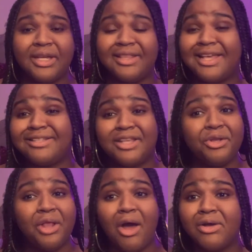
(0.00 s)
That's their
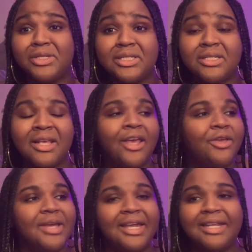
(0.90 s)
loss.
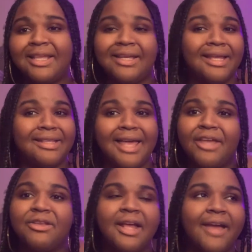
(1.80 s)
You got to think like that.
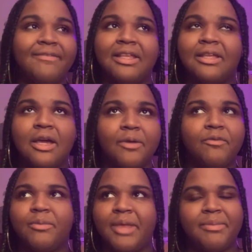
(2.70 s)
You have to come
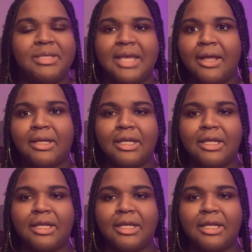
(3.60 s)
from that mentality.